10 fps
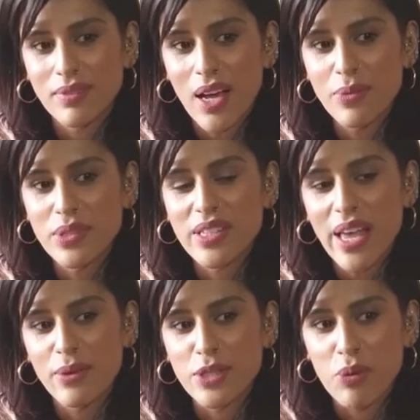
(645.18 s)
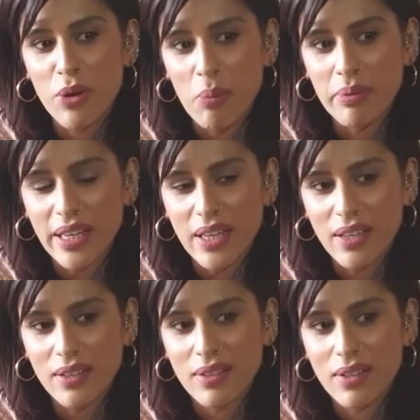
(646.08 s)
would say it was
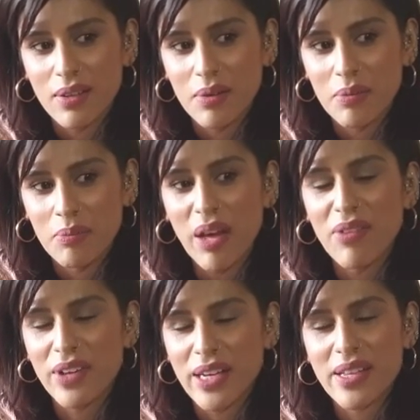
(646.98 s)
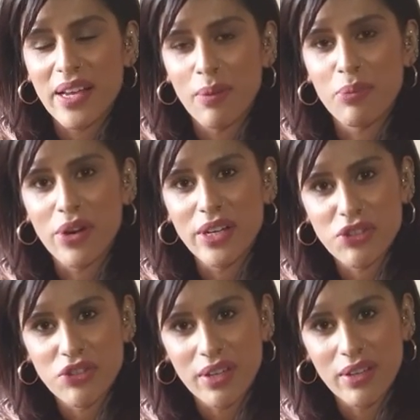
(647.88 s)
probably my first
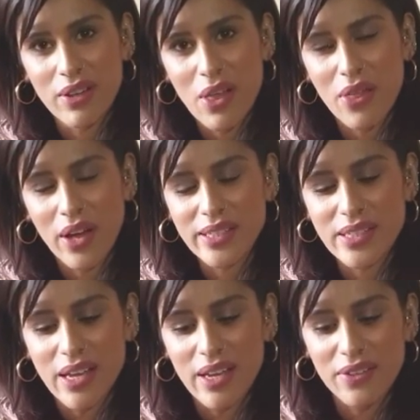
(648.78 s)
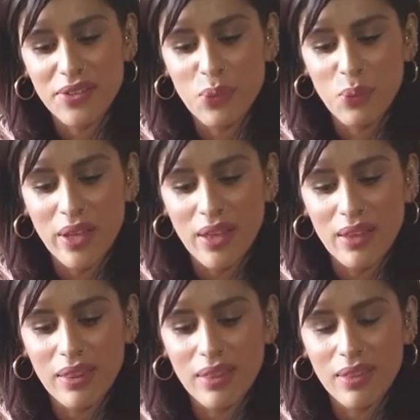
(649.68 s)
collaboration that I did
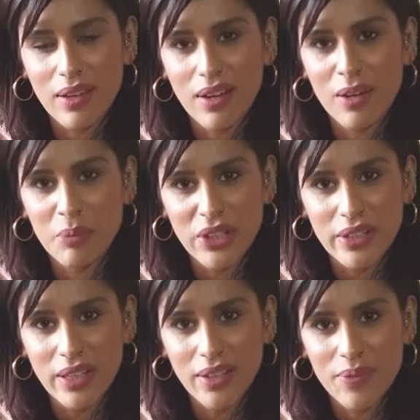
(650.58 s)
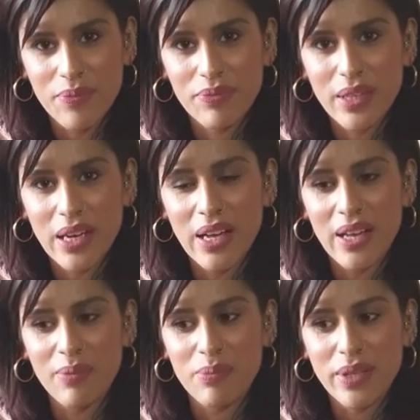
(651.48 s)
with Armani,
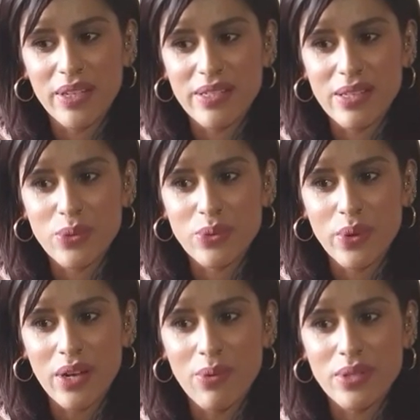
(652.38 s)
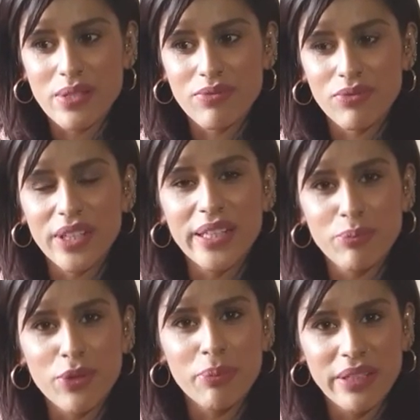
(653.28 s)
because this was when I was really
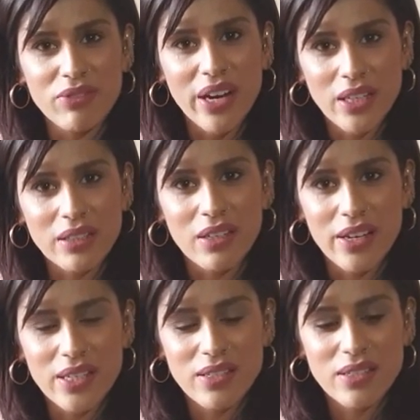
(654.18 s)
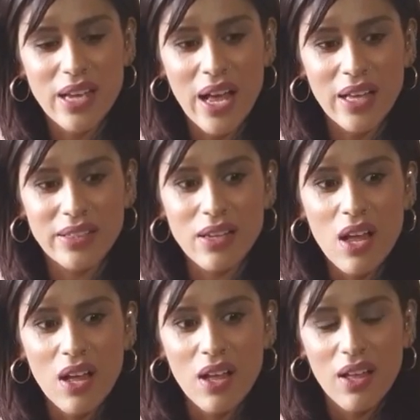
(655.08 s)
properly recognised. And
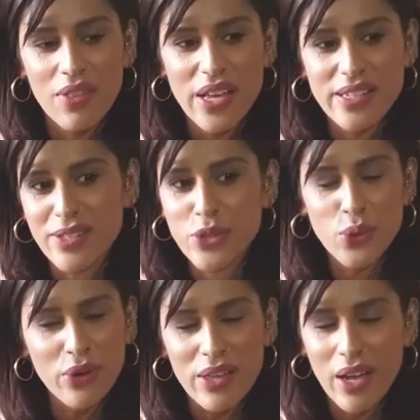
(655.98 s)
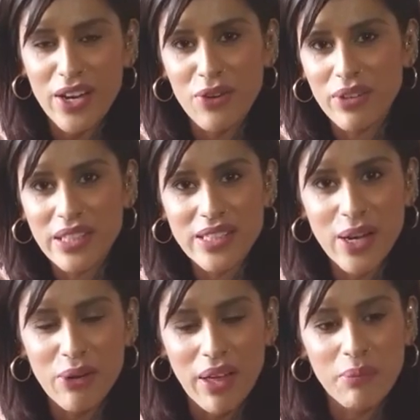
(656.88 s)
there's a story that I don't really
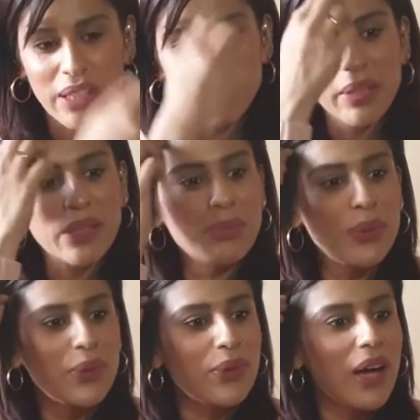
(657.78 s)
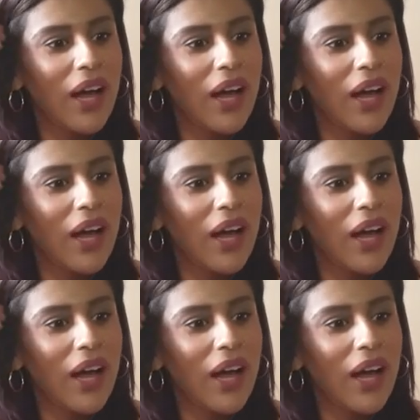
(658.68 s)
tell that many people.